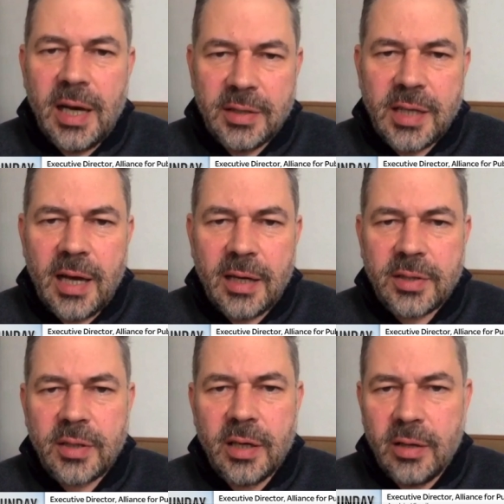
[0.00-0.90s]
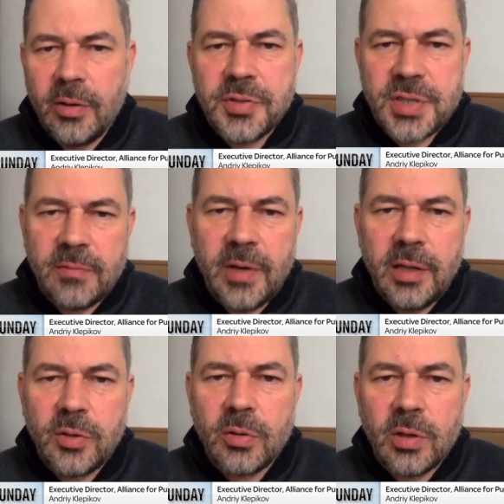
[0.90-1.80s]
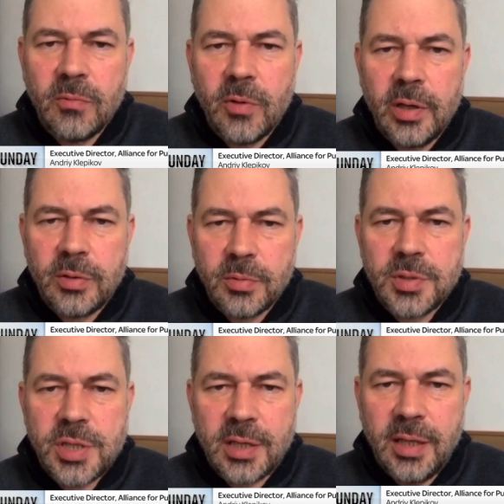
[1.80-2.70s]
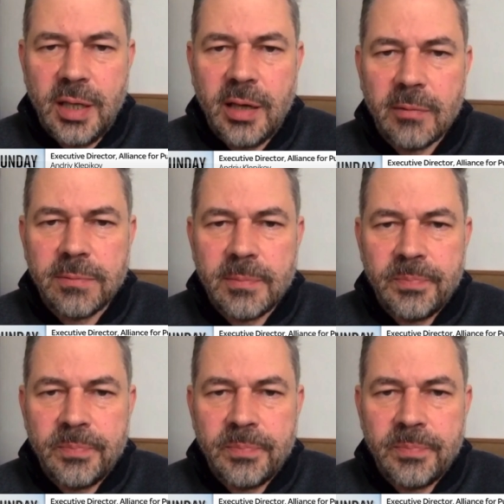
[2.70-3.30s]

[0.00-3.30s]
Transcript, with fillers: attacked uh, on the way to convoy to Chernigiv.